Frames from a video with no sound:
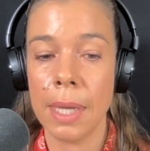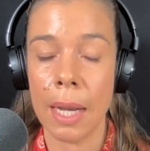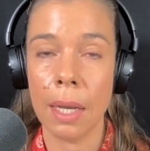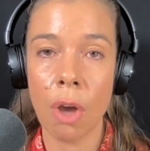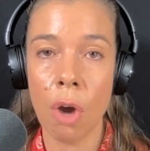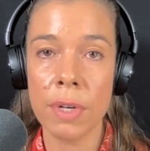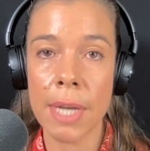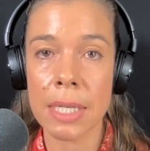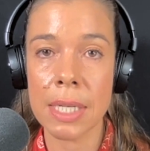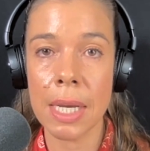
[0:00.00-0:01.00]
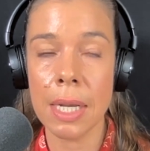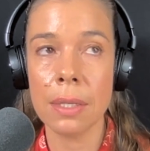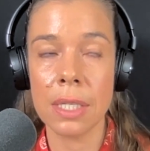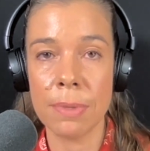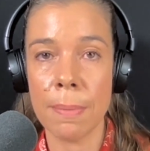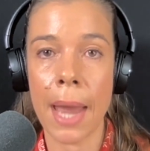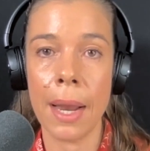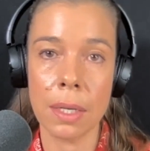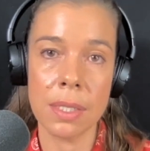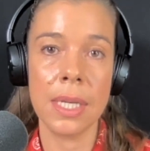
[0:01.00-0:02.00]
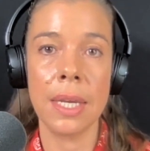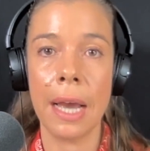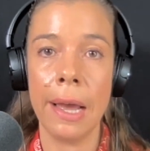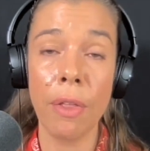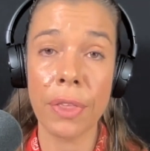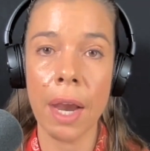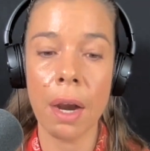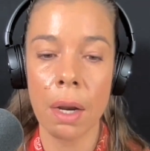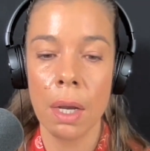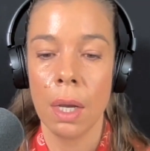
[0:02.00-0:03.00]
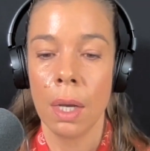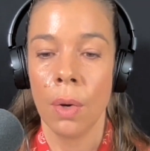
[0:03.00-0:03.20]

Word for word: getting COVID-19 symptomatic and seeking out health care.